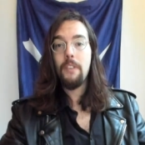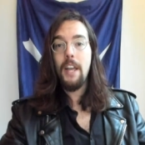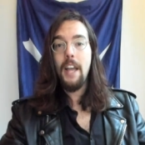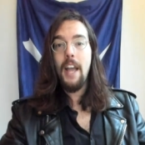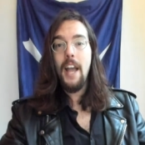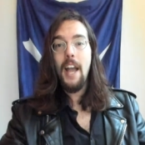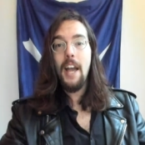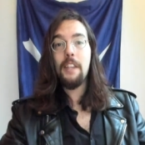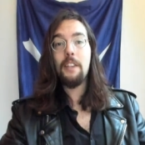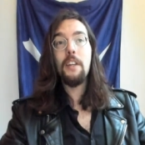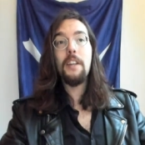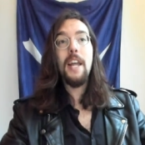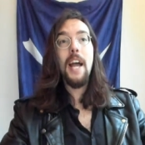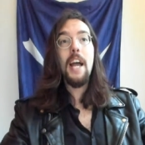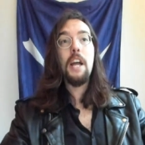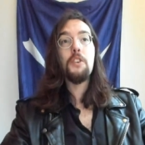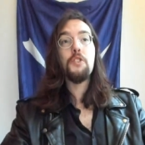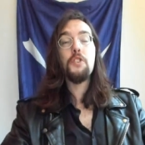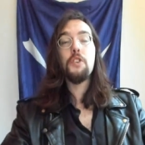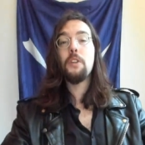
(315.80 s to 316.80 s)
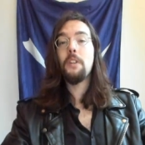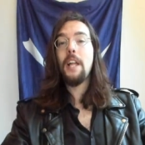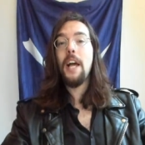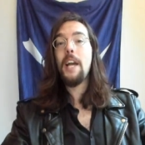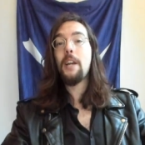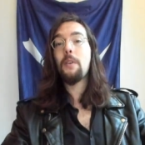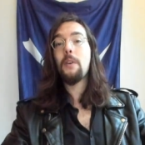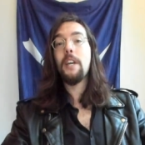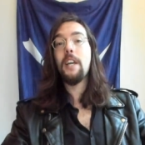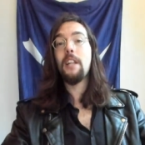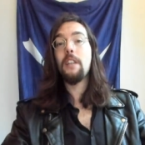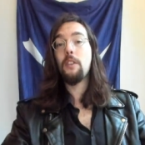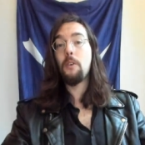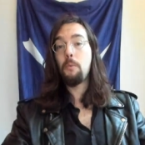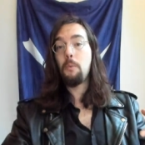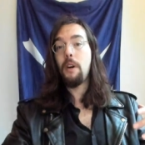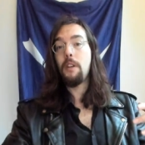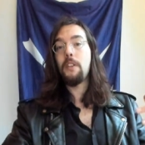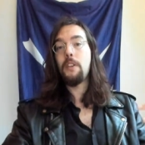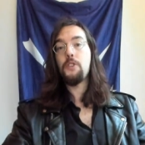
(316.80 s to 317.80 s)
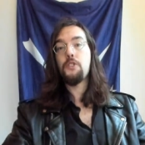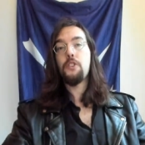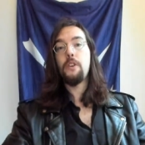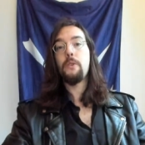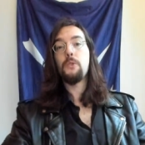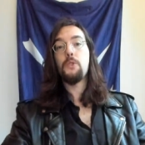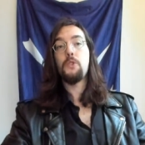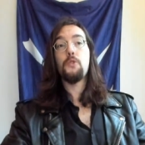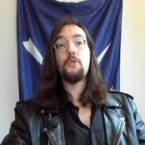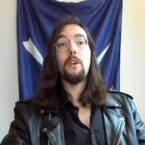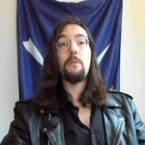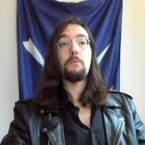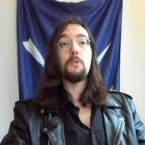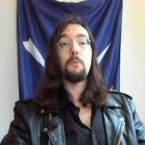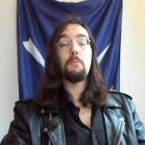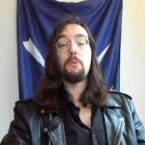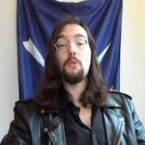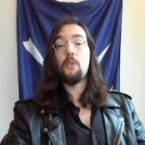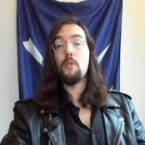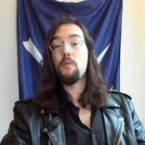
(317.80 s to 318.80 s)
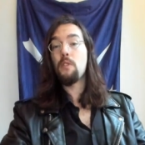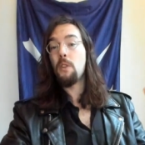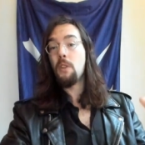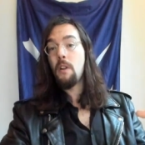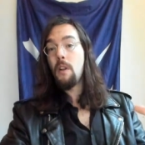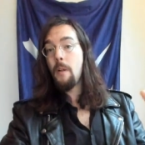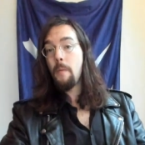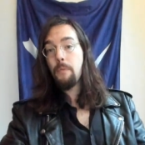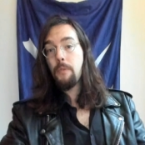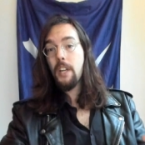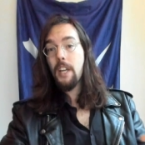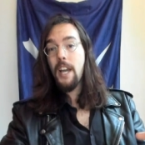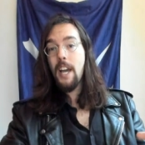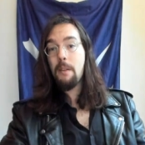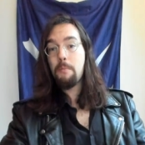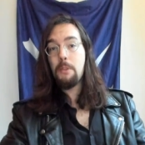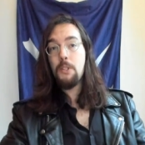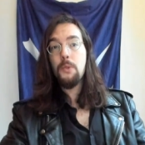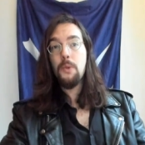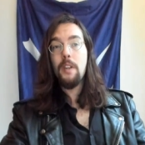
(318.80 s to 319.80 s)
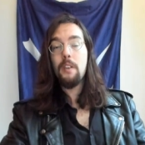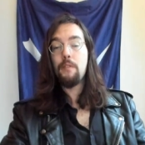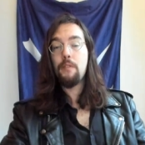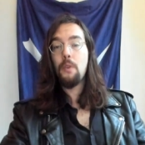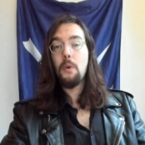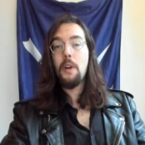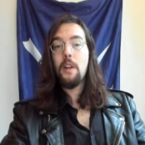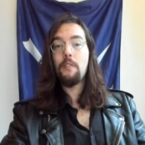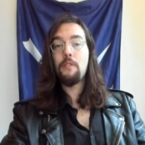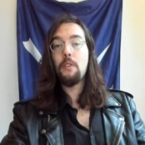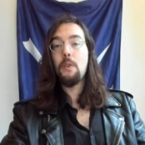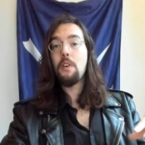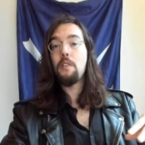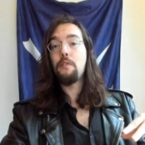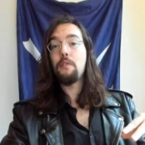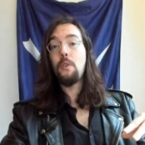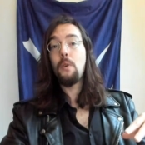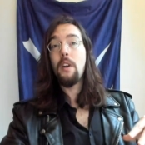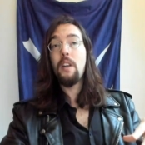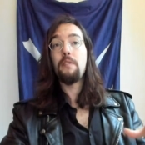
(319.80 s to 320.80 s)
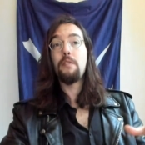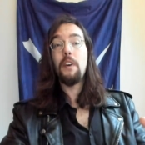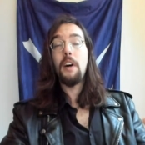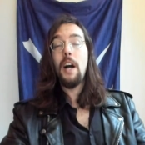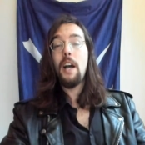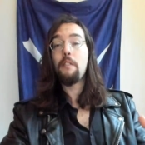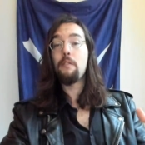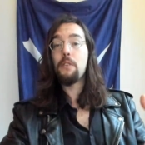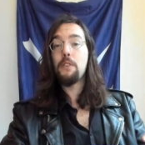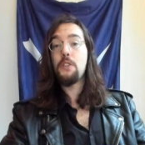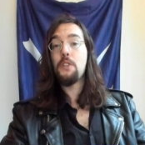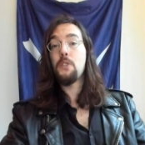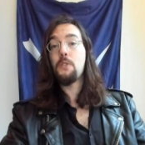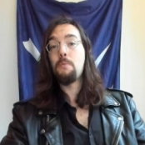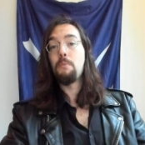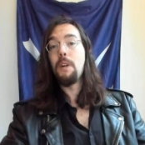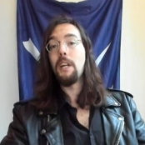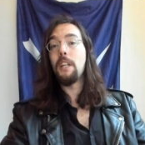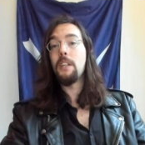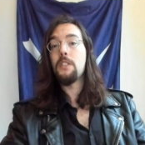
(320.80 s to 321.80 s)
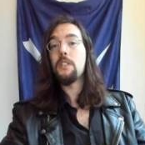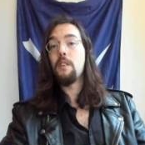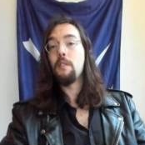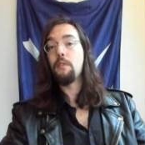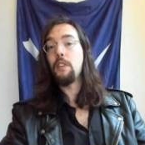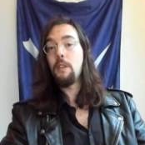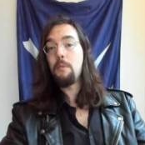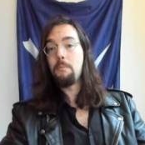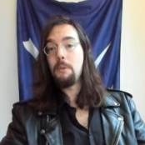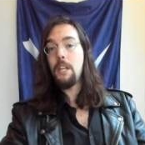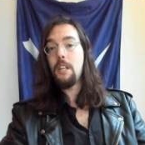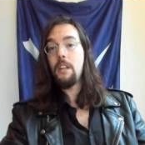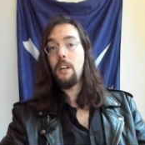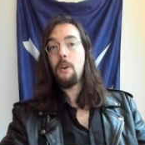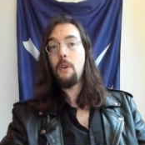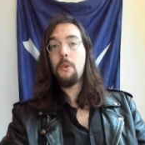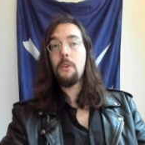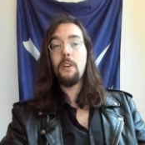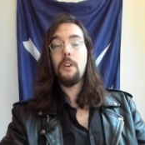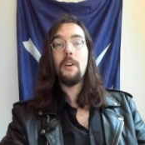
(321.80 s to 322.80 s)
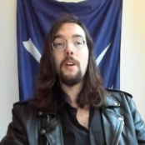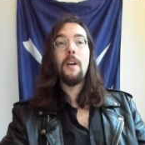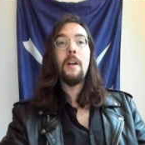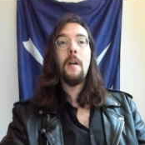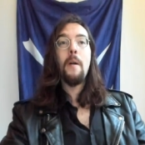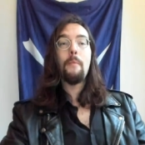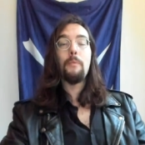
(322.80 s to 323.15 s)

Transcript: And the national aggregate, the one that shows Trump's approval, again between 44 and 45, which is relatively mediocre.